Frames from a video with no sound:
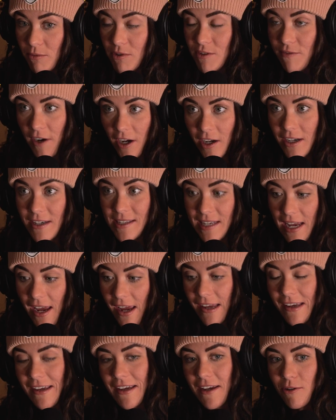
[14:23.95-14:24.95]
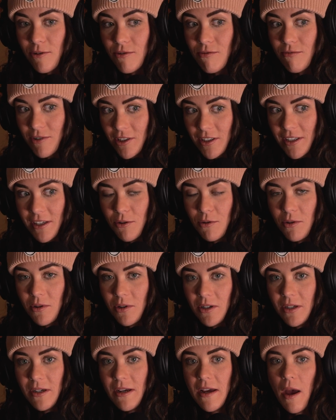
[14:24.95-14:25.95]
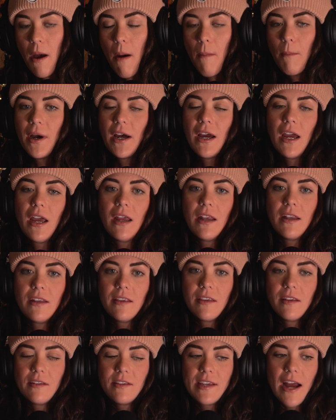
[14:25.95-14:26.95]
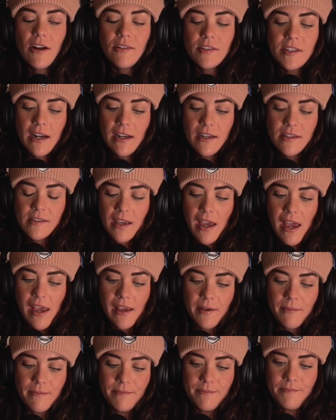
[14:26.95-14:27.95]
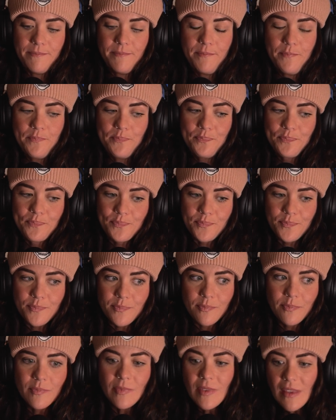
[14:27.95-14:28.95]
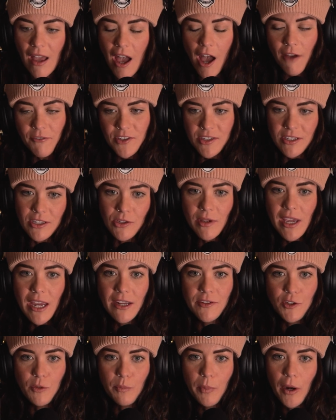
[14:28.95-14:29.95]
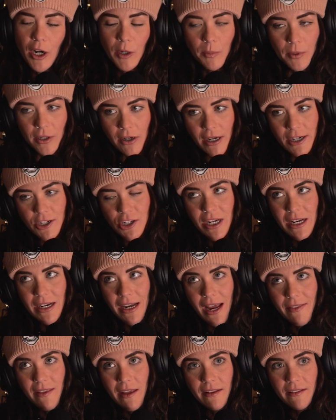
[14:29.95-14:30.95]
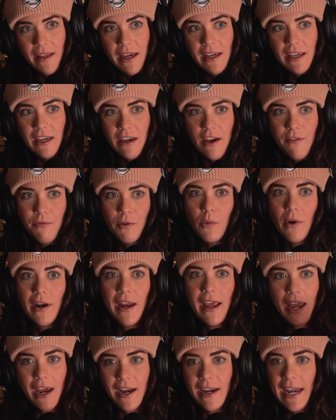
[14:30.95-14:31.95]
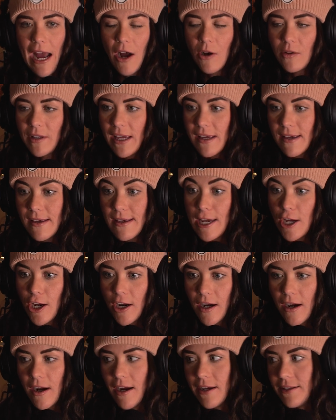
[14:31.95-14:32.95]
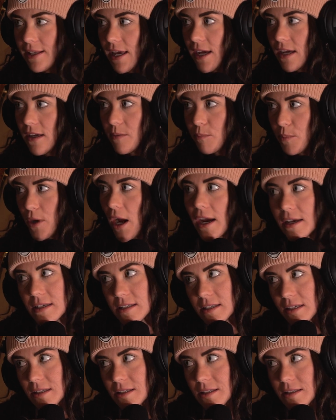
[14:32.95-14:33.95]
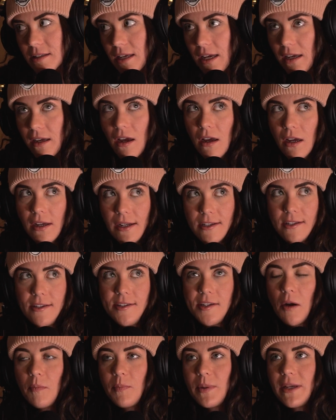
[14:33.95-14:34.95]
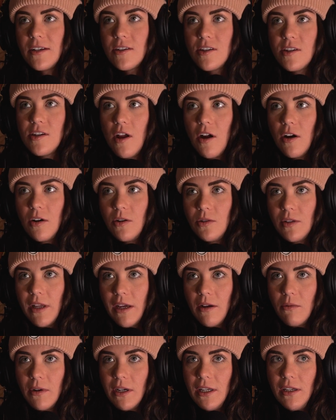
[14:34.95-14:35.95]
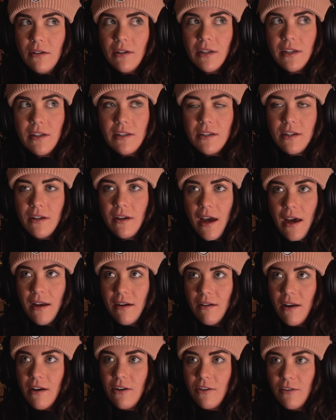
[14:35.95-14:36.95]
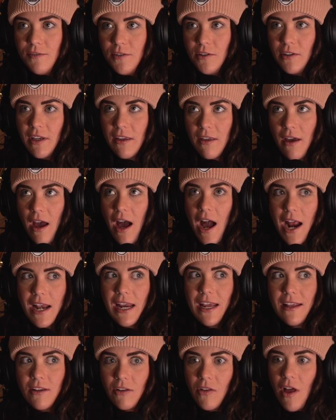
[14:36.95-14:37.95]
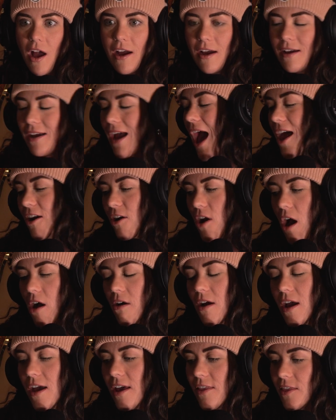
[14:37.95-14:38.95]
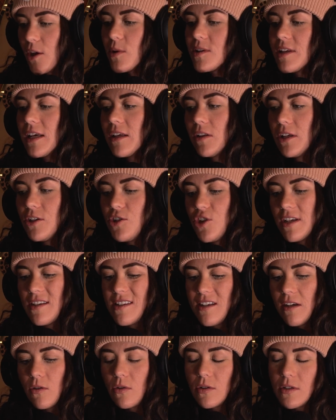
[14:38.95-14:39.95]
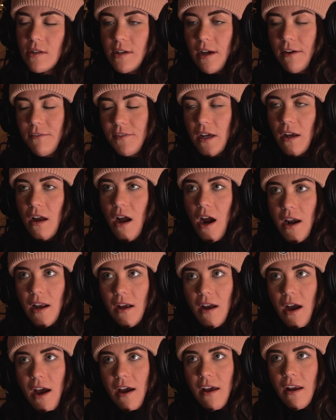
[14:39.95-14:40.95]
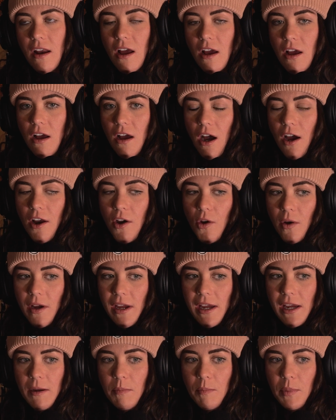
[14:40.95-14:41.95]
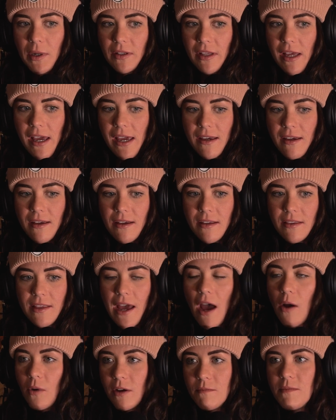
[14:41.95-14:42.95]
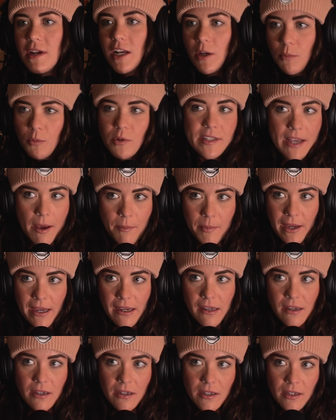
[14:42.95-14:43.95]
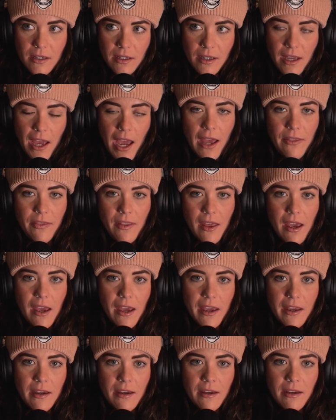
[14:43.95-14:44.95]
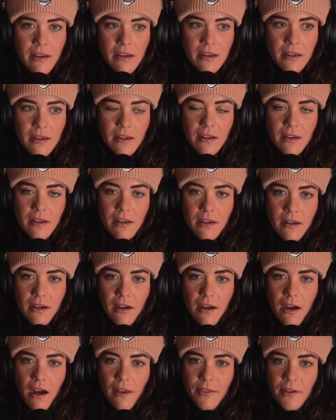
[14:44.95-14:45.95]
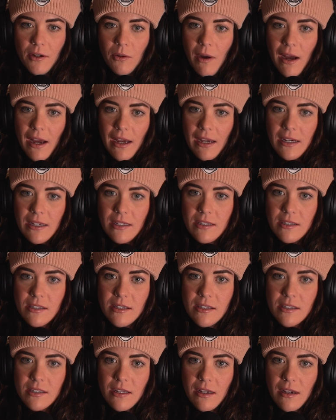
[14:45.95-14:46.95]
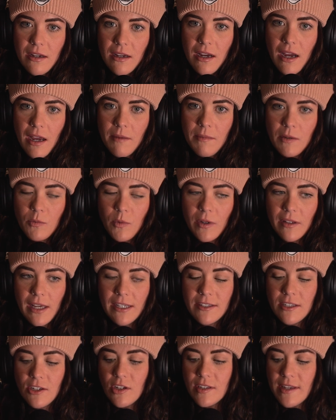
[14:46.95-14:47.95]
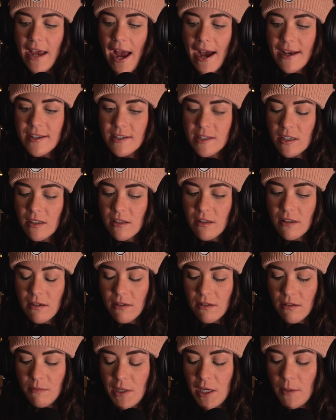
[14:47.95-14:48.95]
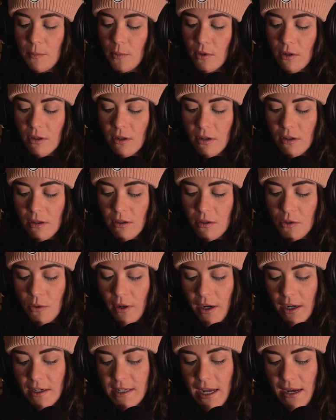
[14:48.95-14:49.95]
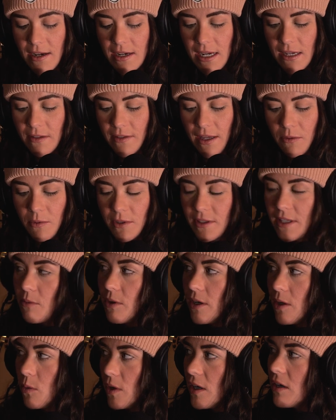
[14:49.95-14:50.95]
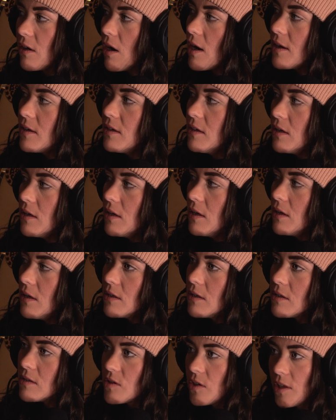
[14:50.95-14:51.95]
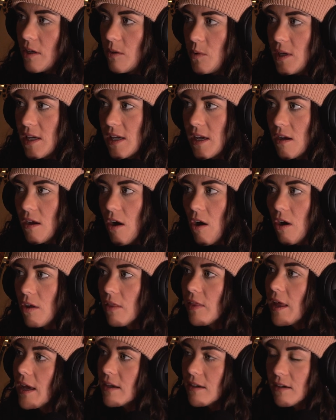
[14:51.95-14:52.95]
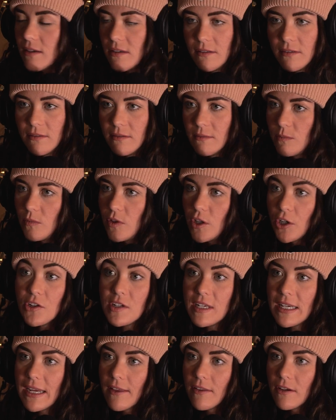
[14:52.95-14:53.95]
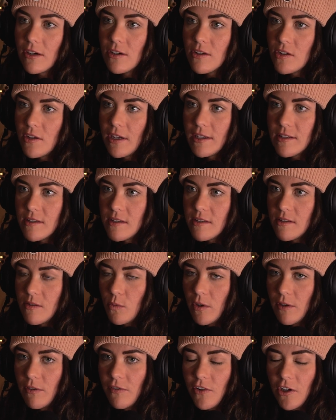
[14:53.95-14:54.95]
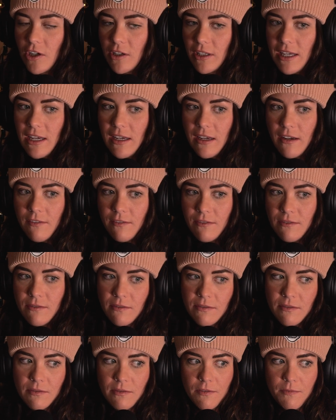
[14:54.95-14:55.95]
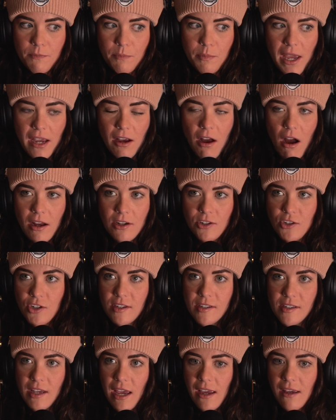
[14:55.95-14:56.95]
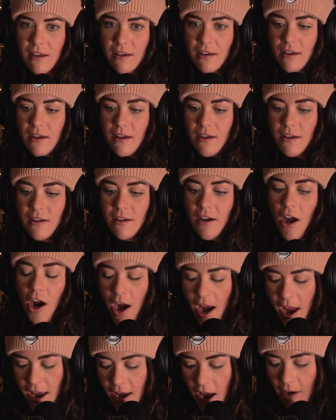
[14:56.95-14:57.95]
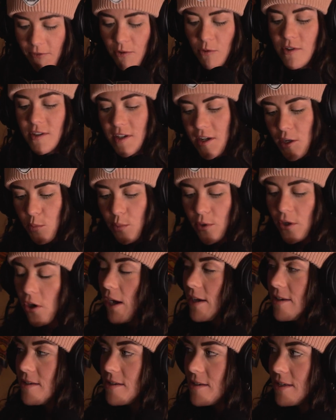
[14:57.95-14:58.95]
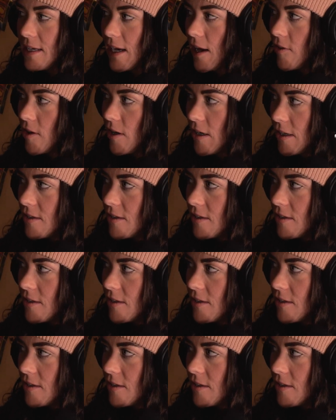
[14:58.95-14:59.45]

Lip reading: But it was very sick. It was really cool. But the downside is like, obviously you can't do park progression. And then like, if we want to hand out like gear and like prizes, it's like, it's dumping snow. Like, what are you going to do? I don't know if you like hide it in the lot. I don't know. There was like logistical stuff that kind of got annoying, but like that one meetup was epic. And then otherwise, I mean, we like to just ask people who are attending like what they want to work on so that we can all like learn together. So we're really big on just like, all right, everyone's going to progress together.